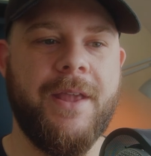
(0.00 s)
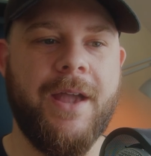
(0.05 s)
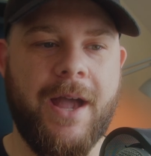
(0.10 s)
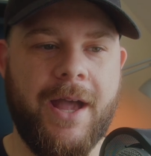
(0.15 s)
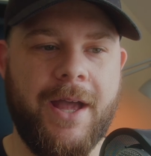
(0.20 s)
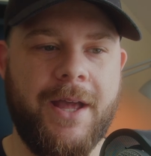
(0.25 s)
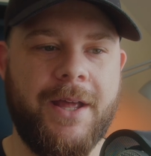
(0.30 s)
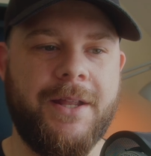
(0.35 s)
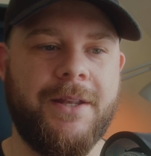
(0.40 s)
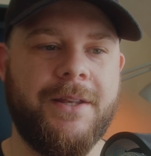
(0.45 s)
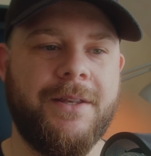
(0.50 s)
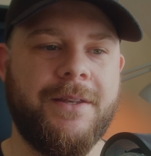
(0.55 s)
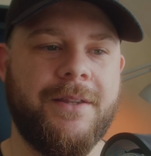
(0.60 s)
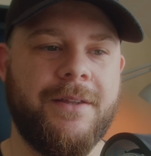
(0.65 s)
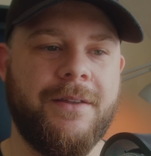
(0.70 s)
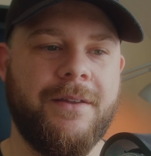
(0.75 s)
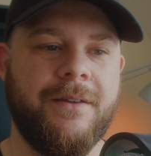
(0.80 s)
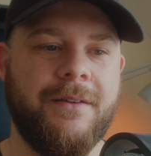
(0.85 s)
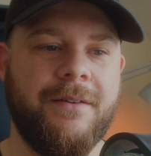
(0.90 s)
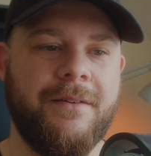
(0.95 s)
and
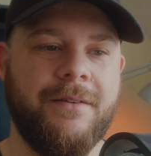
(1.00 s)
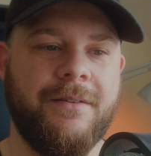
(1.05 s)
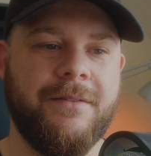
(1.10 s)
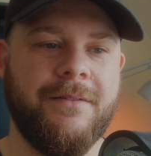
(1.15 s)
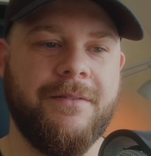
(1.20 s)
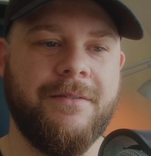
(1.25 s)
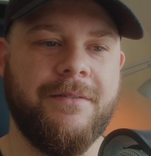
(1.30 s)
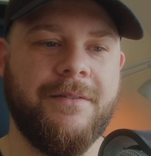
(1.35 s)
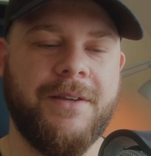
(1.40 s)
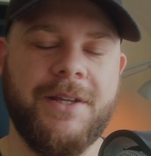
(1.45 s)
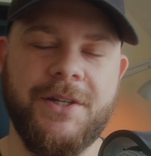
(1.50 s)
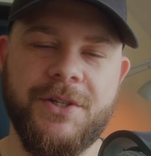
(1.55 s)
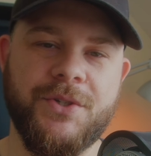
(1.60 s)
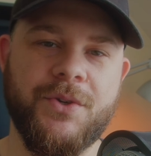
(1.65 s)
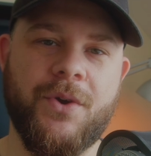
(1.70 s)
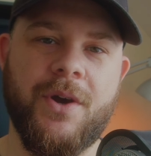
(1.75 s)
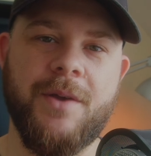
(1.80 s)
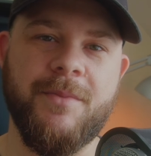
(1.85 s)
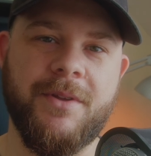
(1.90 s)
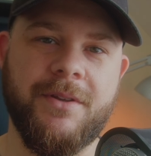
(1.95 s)

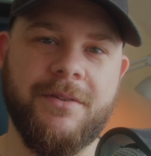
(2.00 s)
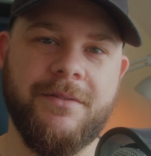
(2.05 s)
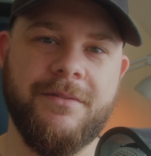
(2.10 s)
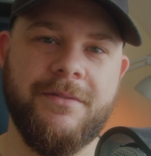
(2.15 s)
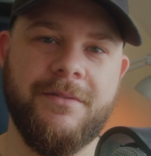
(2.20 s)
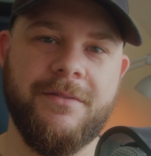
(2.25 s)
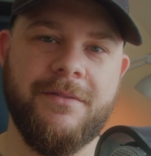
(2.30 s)
enjoyment.